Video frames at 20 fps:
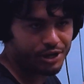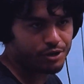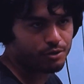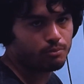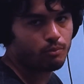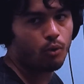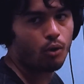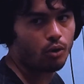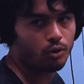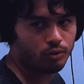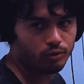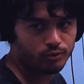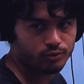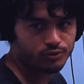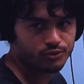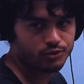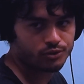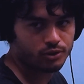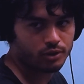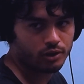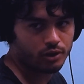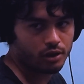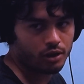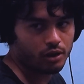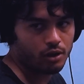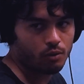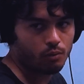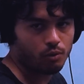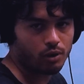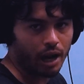your morals.
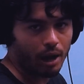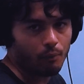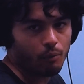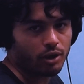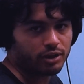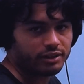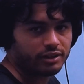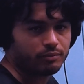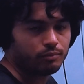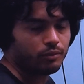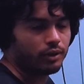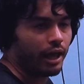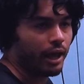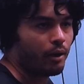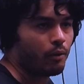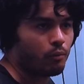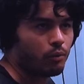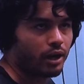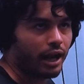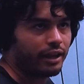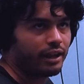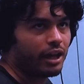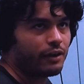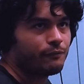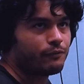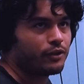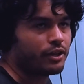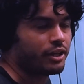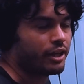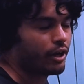What I want, like what I like
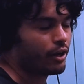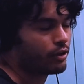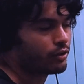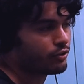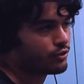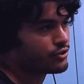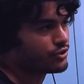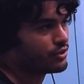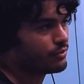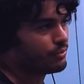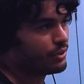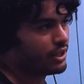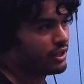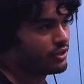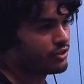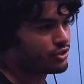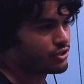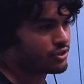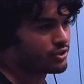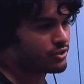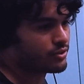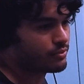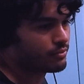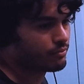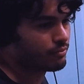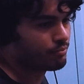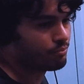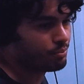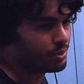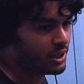for the characters to be is just
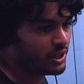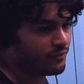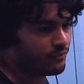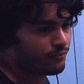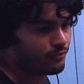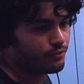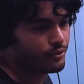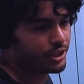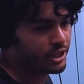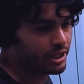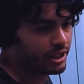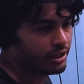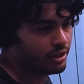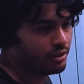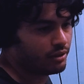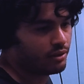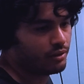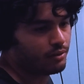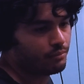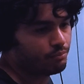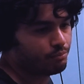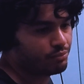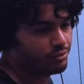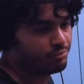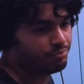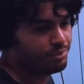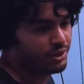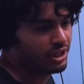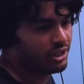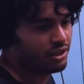be free,
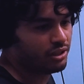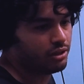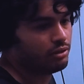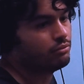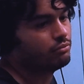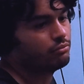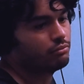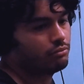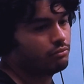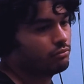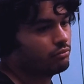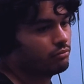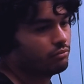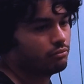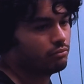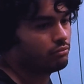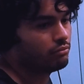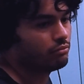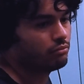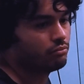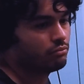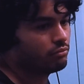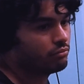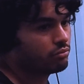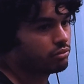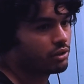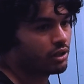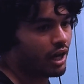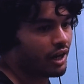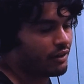but be
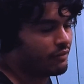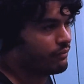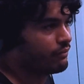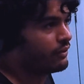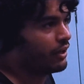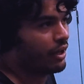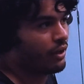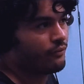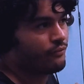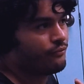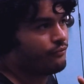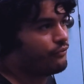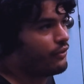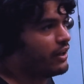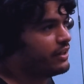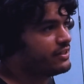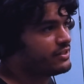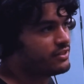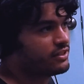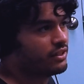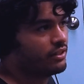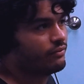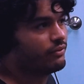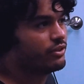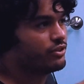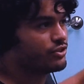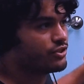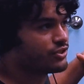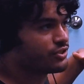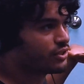kind of like offensive
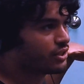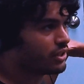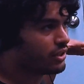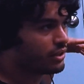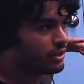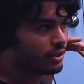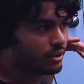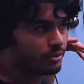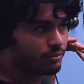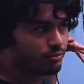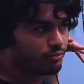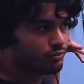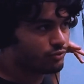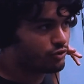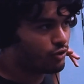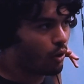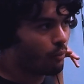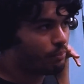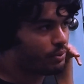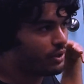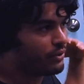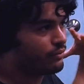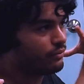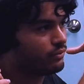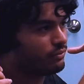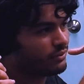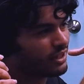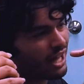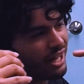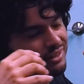and just don't be
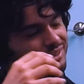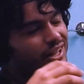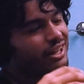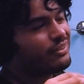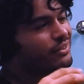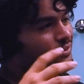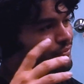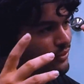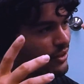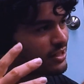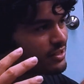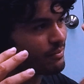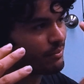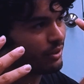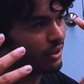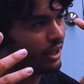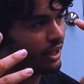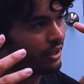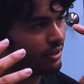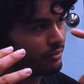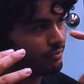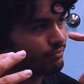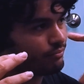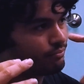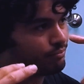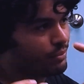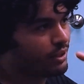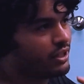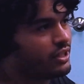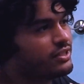not offensive, but like
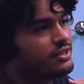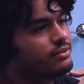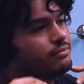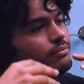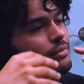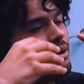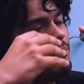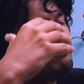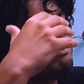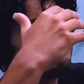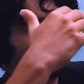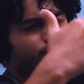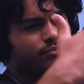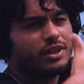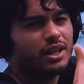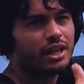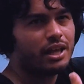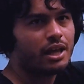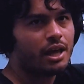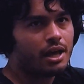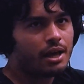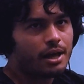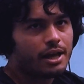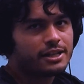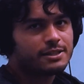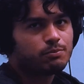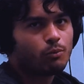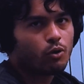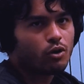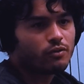because
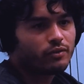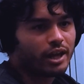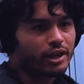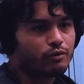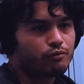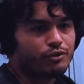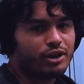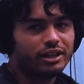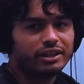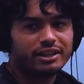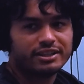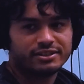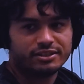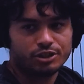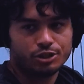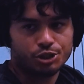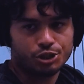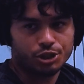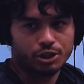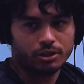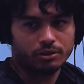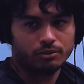it's more like realistic shit.